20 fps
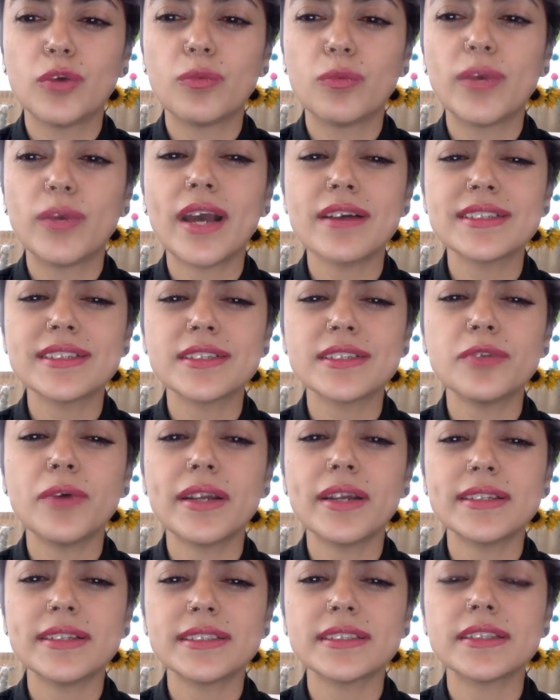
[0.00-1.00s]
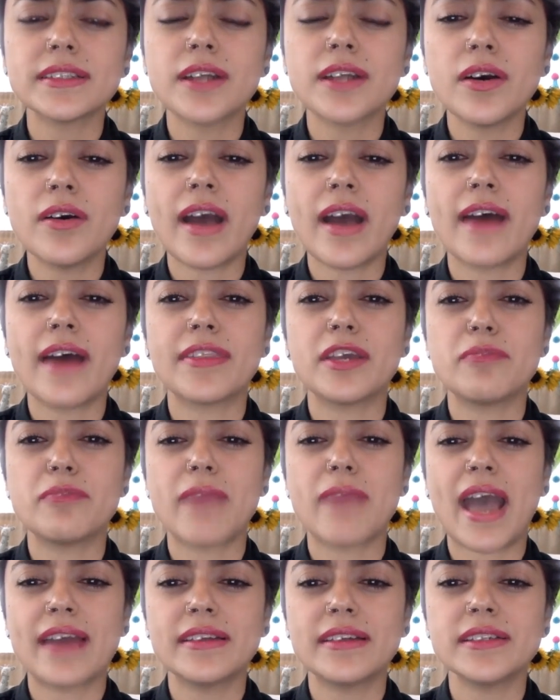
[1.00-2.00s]
We also wanted to know how they
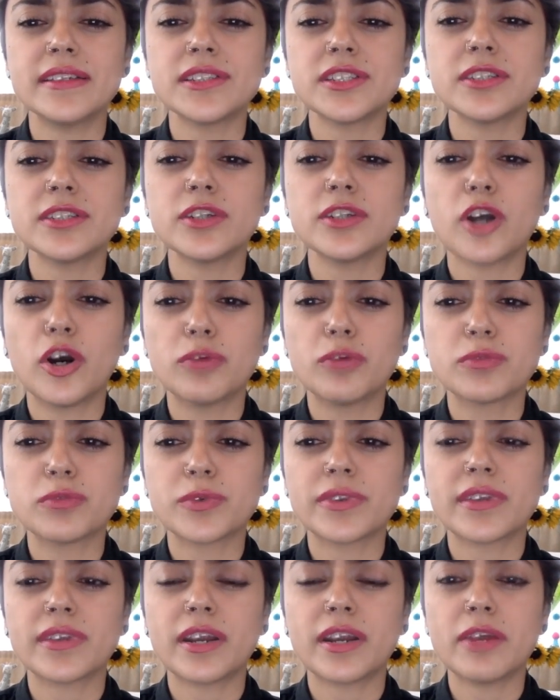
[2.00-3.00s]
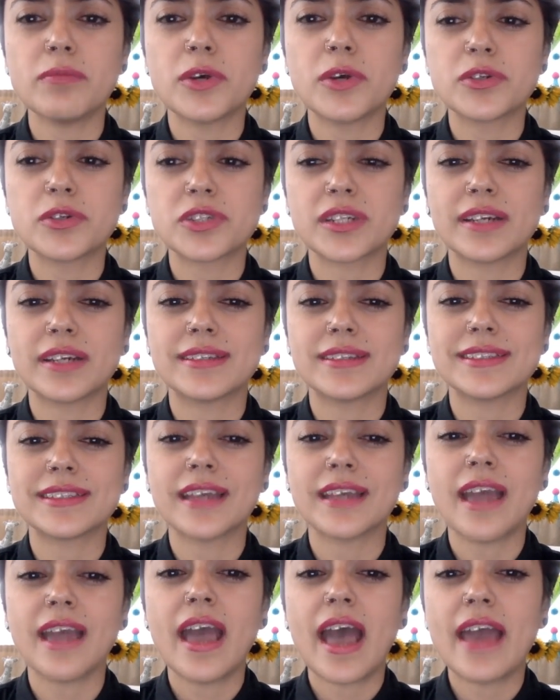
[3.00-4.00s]
managed and coped with their emotions
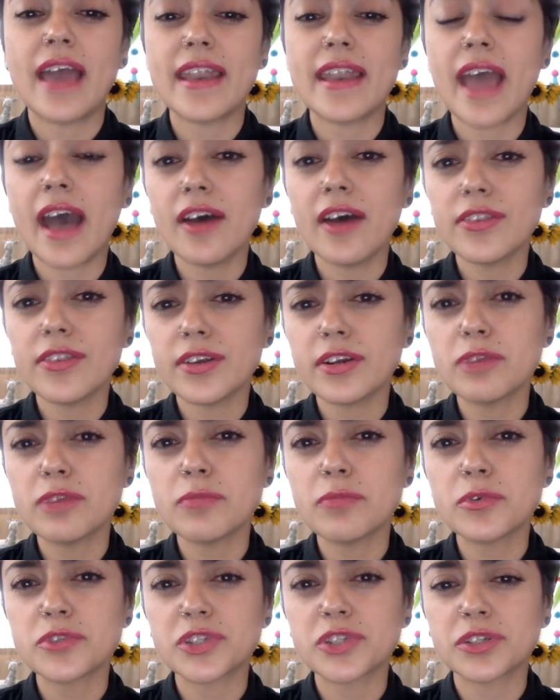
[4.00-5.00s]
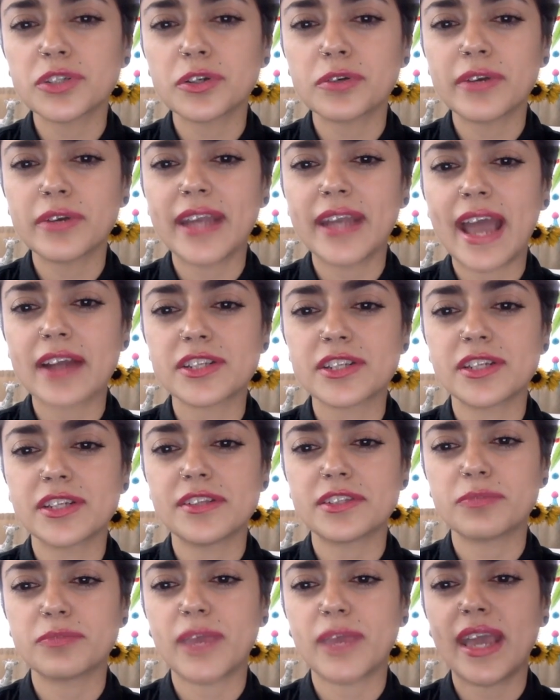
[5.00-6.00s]
and how their emotional
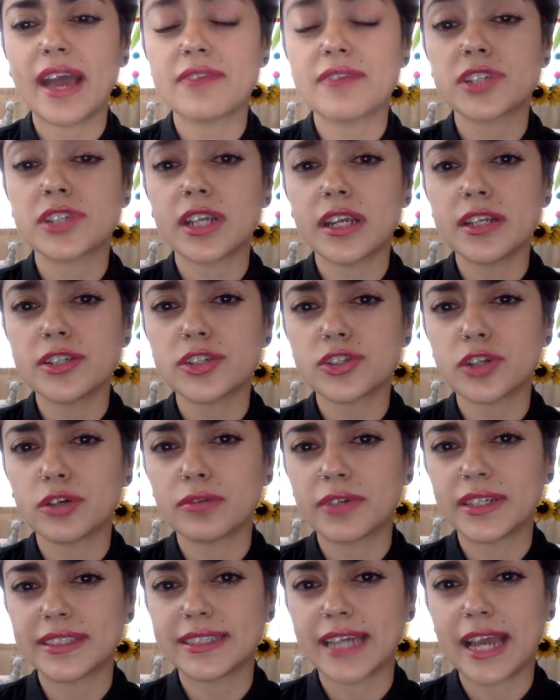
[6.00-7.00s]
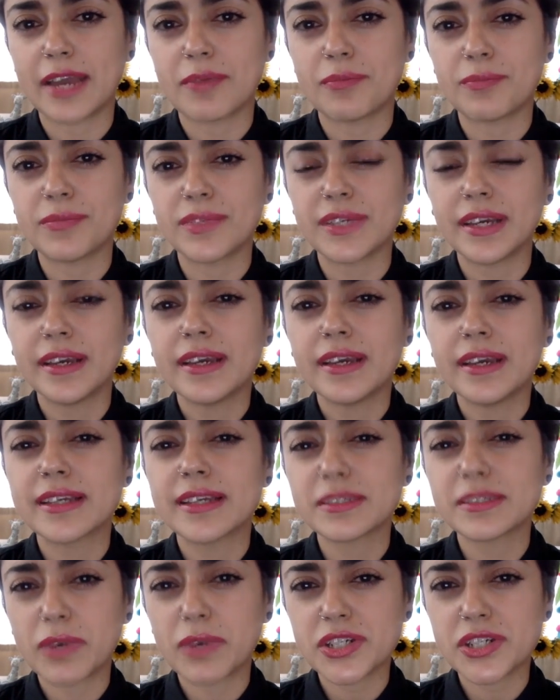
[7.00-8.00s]
reactions may have changed over time
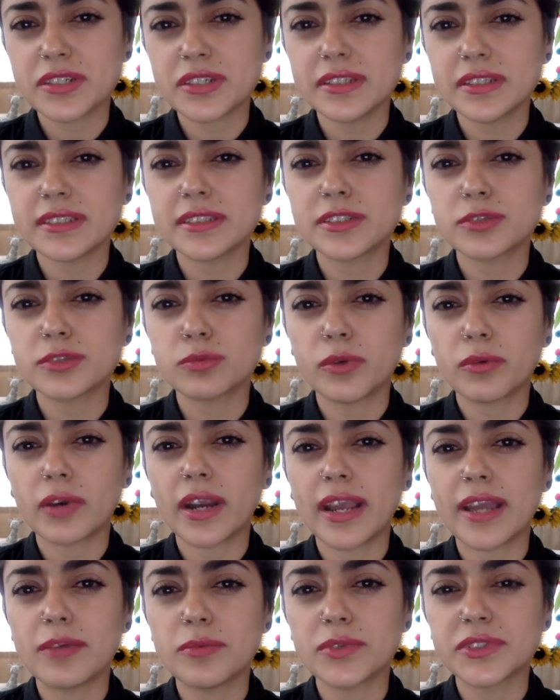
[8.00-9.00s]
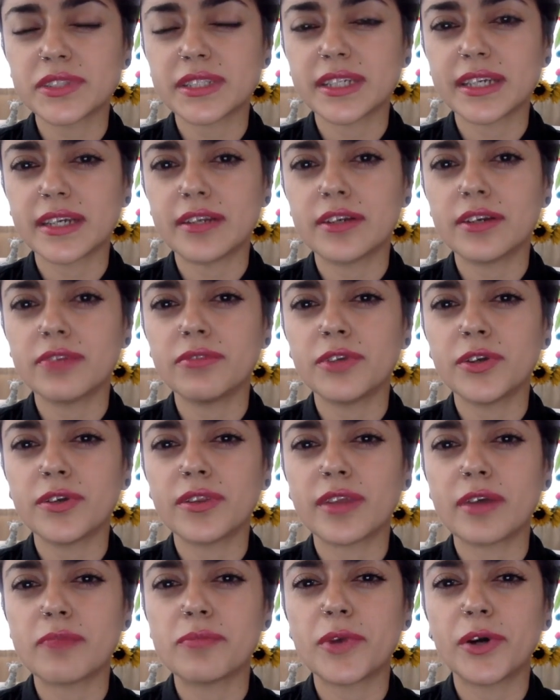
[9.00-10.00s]
especially since we were able to interview
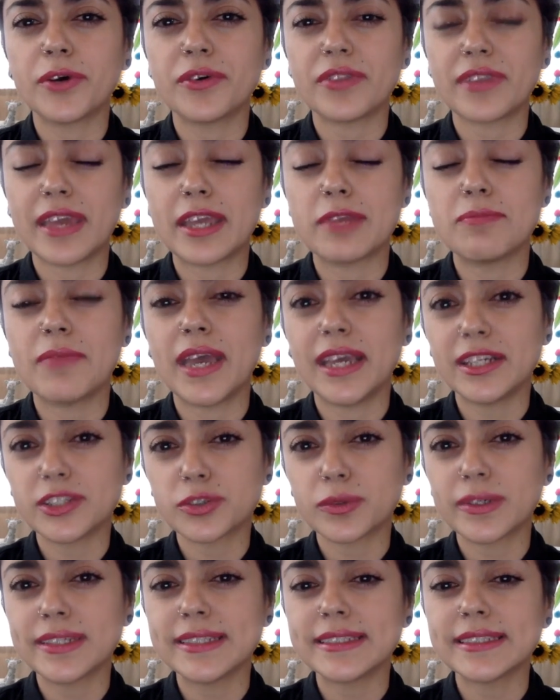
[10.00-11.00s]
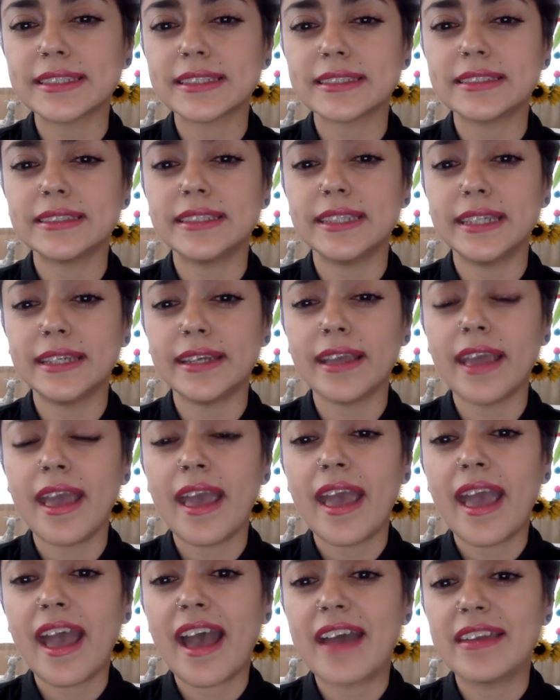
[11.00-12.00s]
them both in May 2016
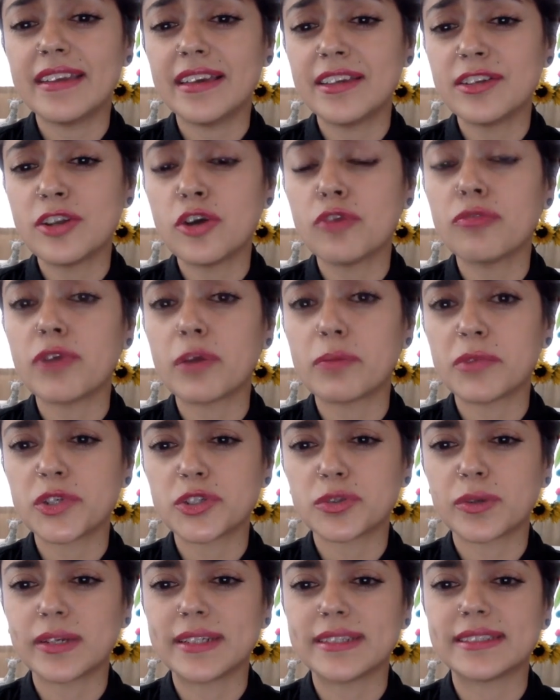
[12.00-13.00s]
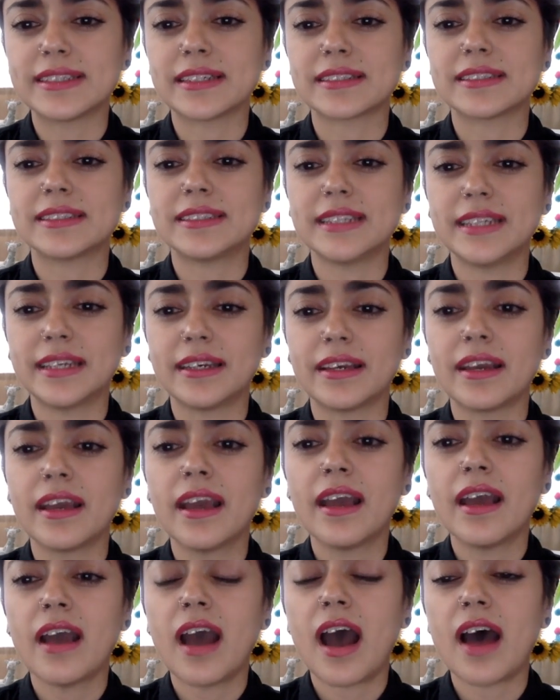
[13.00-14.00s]
and in November 2016,
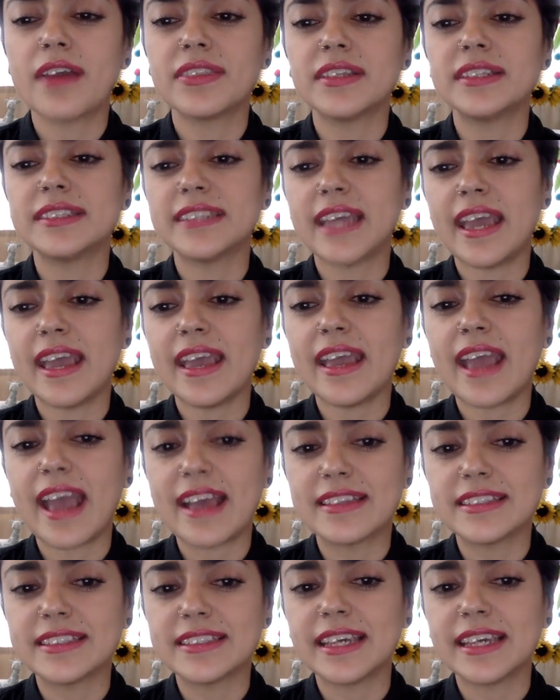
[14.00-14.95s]
on the day and